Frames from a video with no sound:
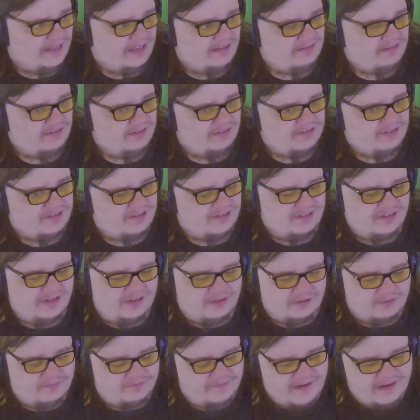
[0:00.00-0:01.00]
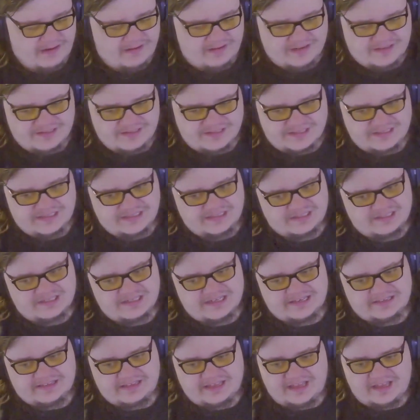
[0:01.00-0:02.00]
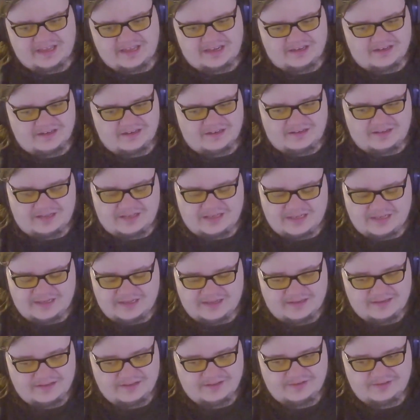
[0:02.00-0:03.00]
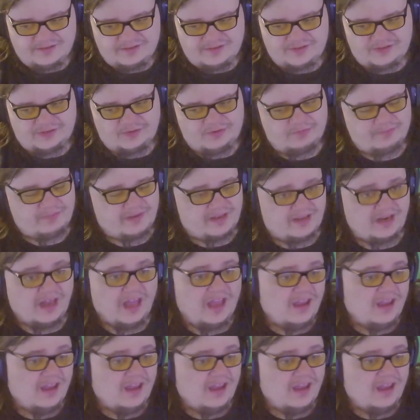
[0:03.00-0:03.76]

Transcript: just, you know, various things like that, and shoot, man.